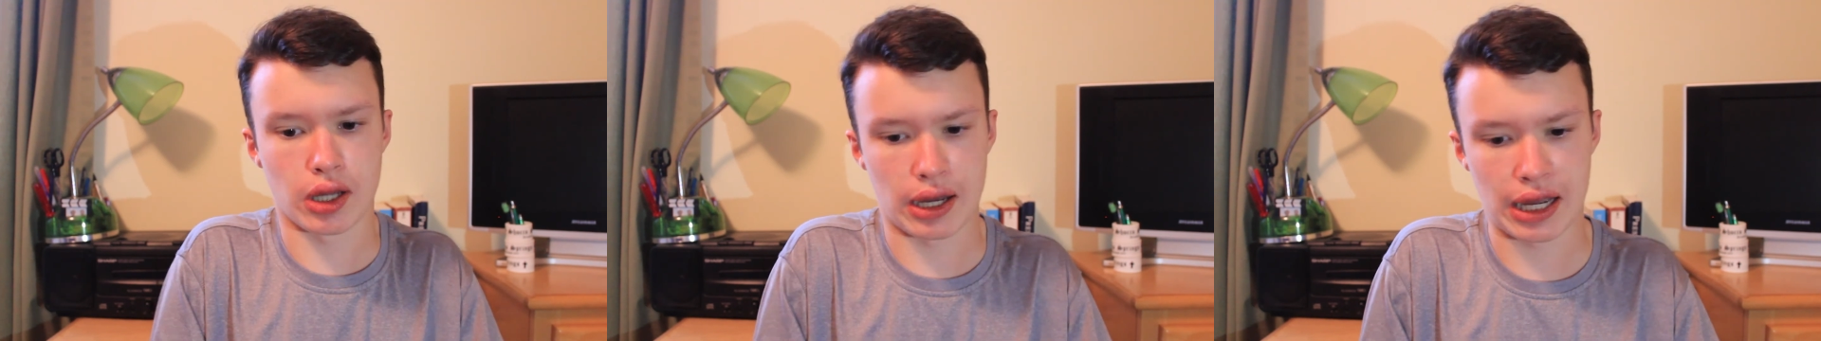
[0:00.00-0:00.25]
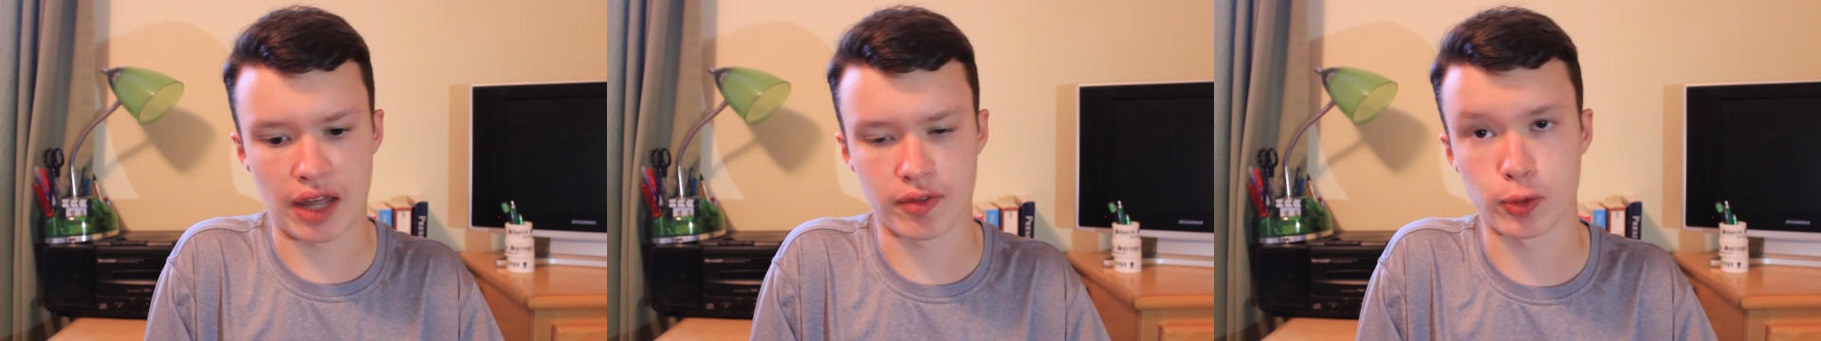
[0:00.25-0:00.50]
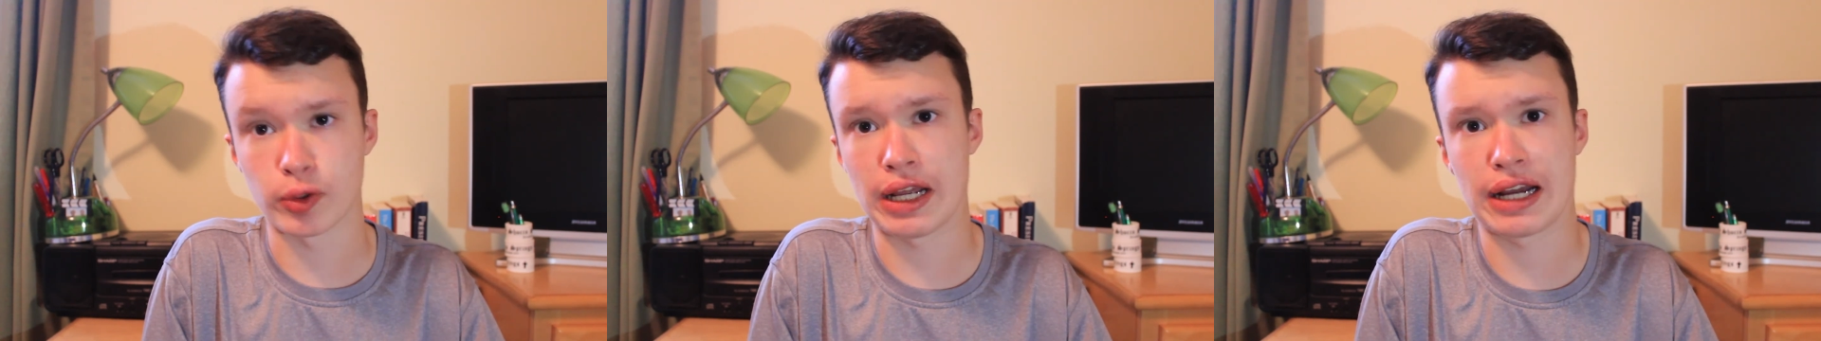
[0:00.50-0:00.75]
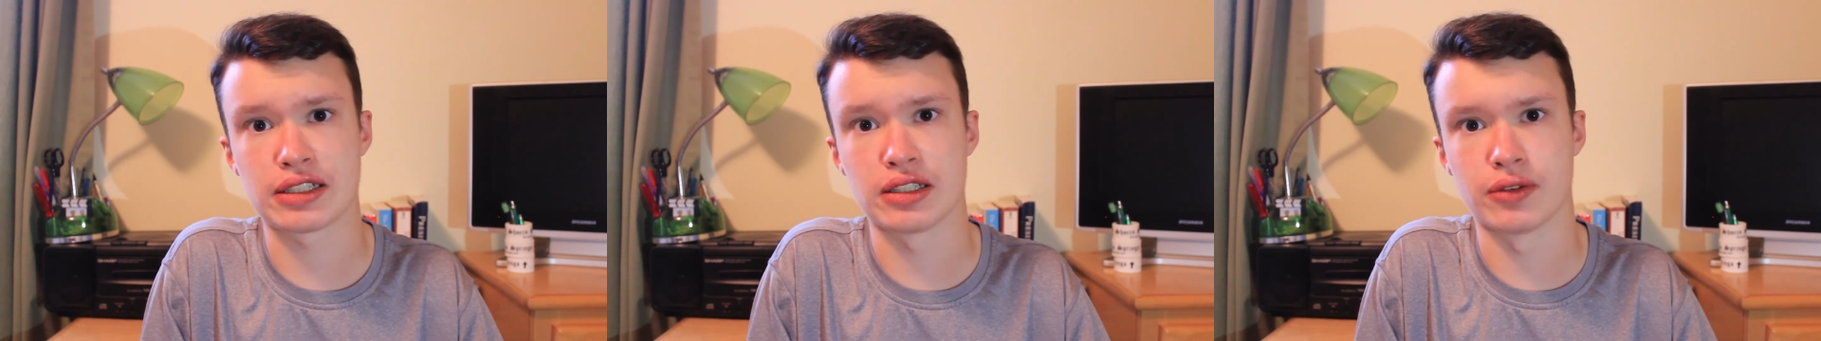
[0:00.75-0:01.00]
I haven't
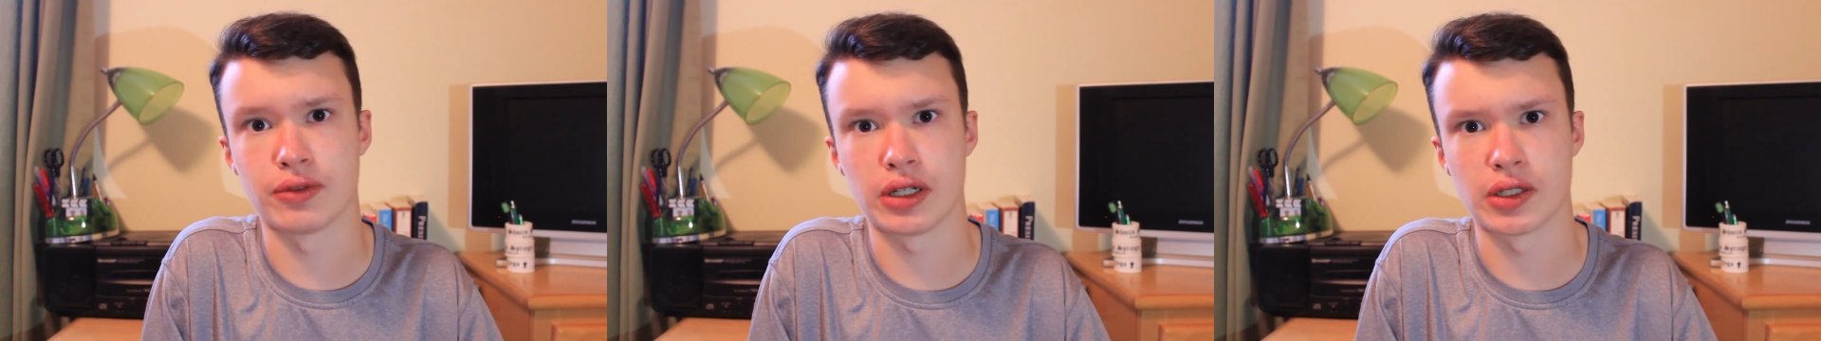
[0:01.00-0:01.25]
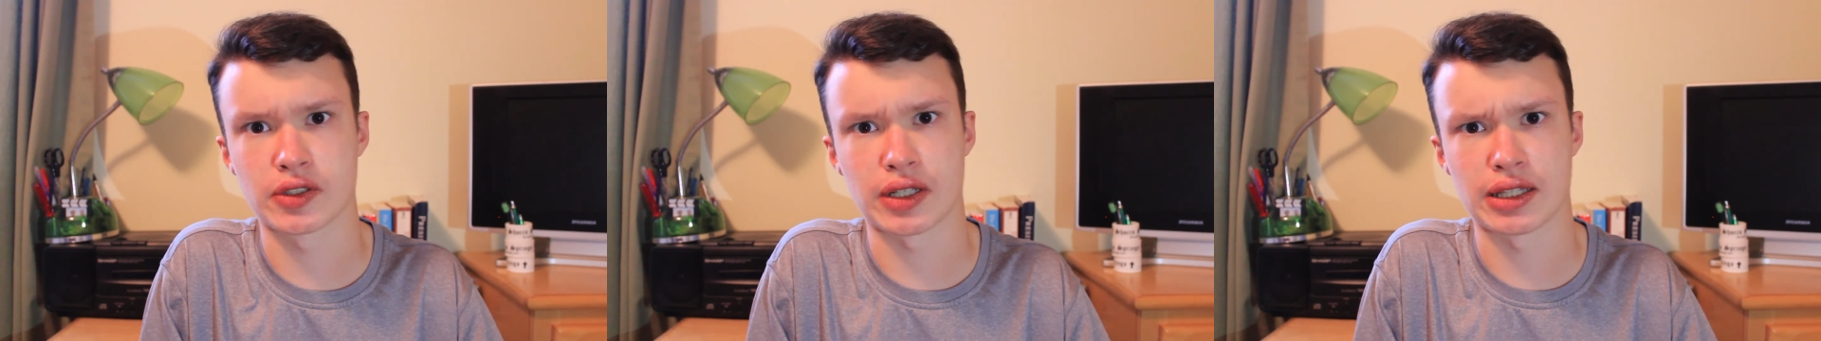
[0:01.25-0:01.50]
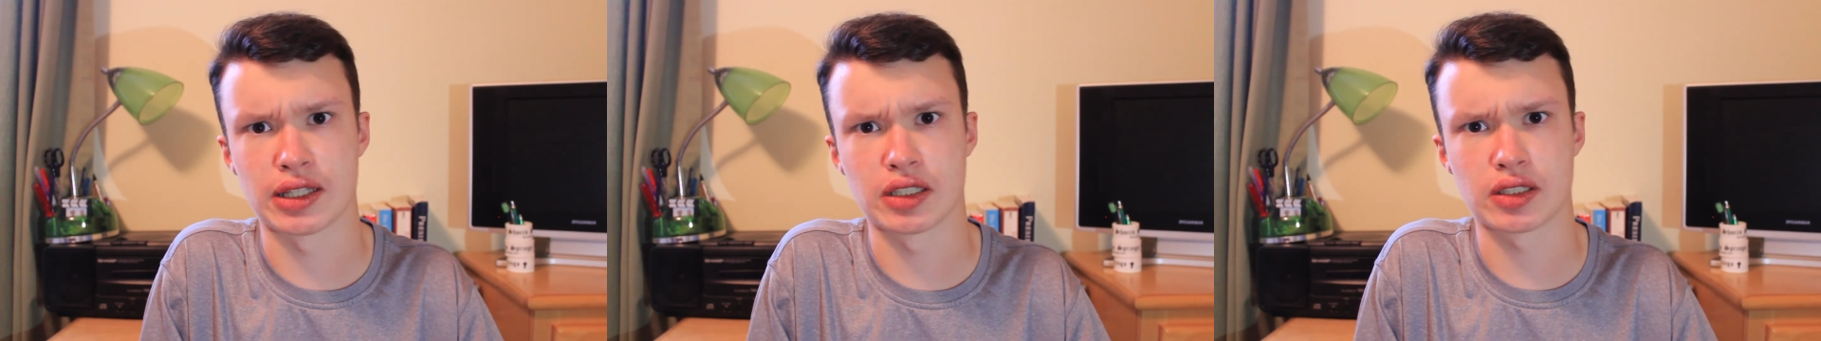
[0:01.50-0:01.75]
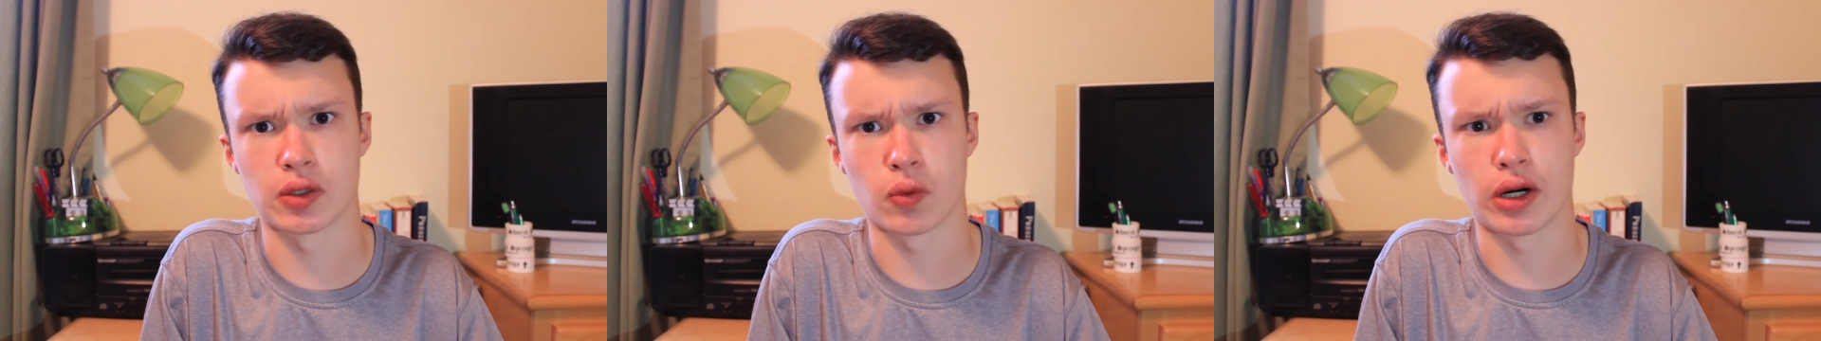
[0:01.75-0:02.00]
reacted to videos like
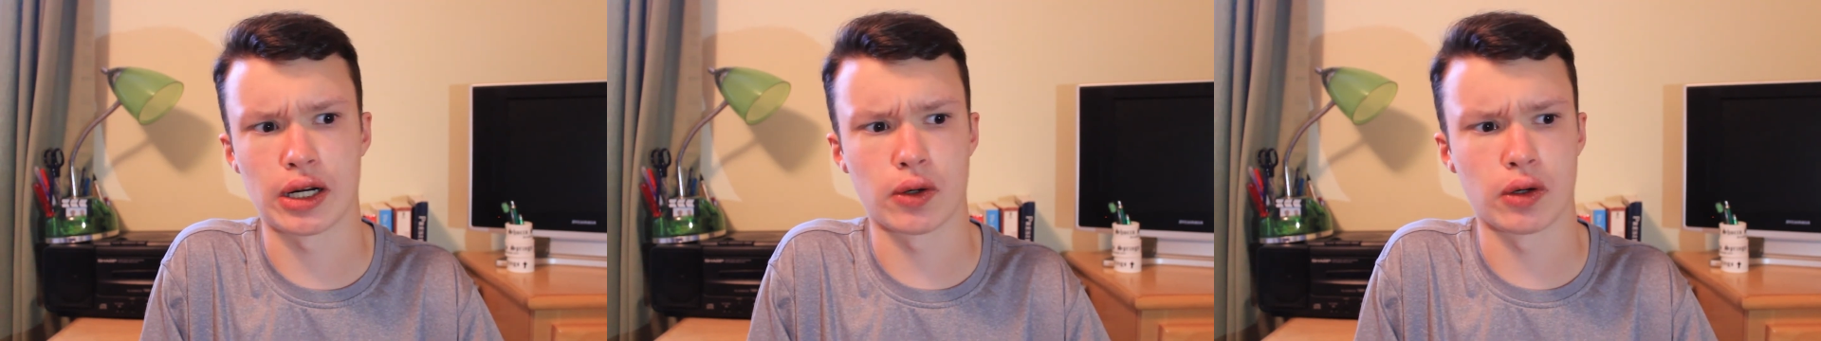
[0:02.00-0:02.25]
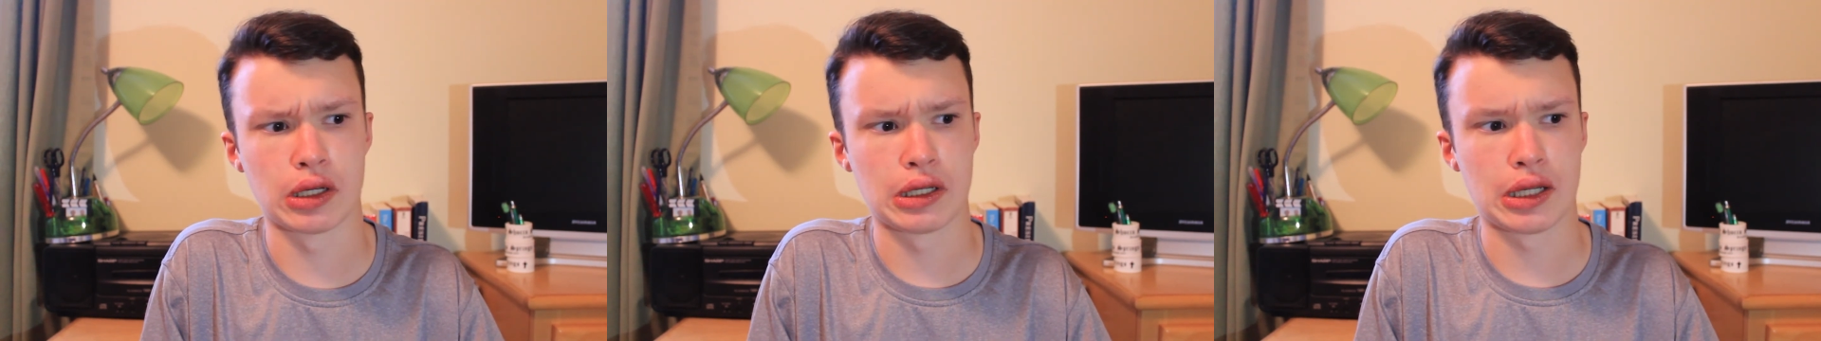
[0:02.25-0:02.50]
this in a while.